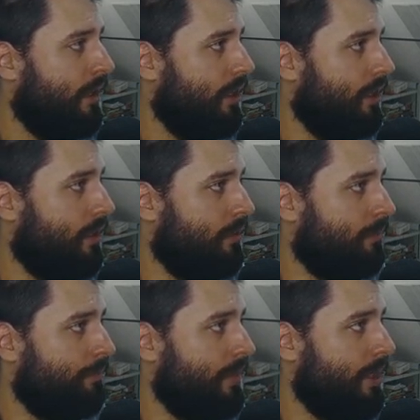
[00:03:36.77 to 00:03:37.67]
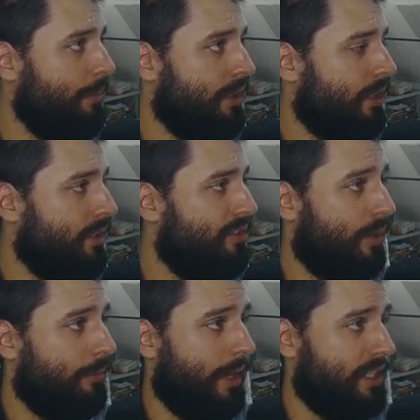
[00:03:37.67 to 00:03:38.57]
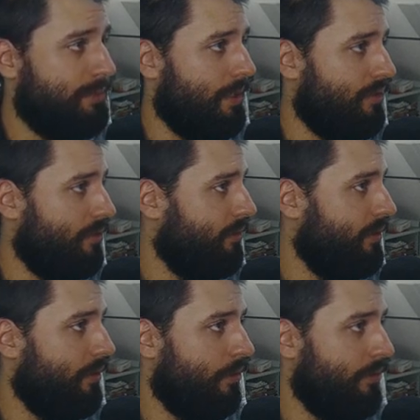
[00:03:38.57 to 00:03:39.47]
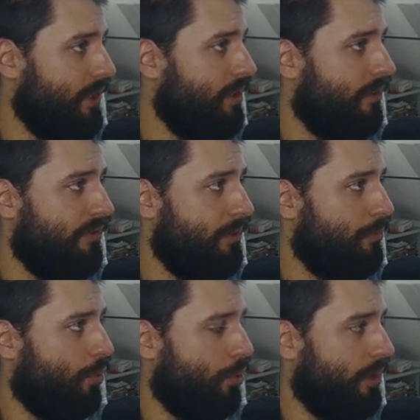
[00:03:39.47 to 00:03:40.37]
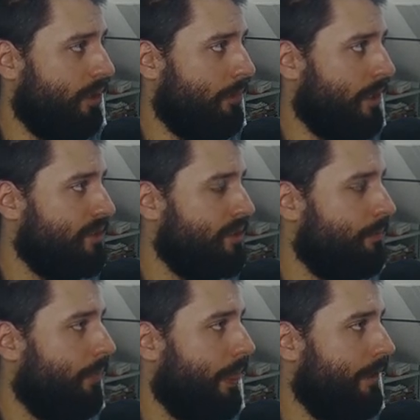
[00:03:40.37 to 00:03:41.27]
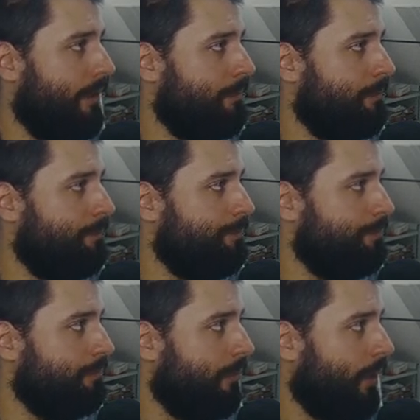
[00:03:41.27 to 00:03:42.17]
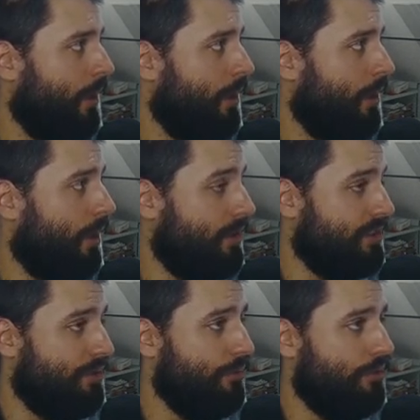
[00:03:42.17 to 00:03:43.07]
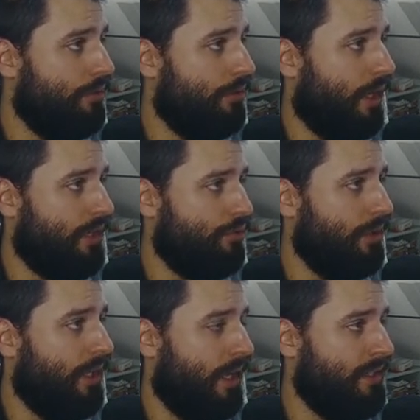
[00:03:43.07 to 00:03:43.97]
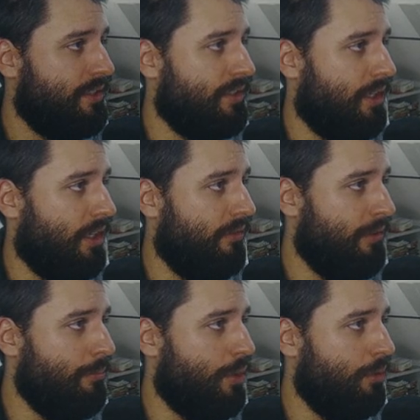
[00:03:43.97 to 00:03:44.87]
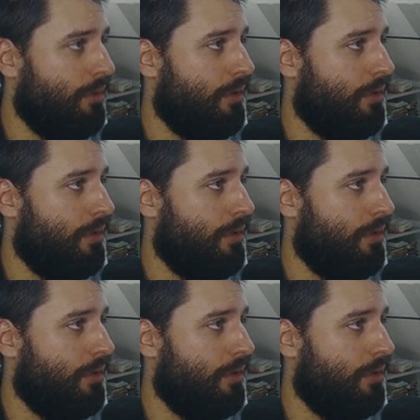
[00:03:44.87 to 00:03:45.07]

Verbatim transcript: um, imitate some aspects of, of either Vim or Emacs. Um, RStudio actually has a Vim mode,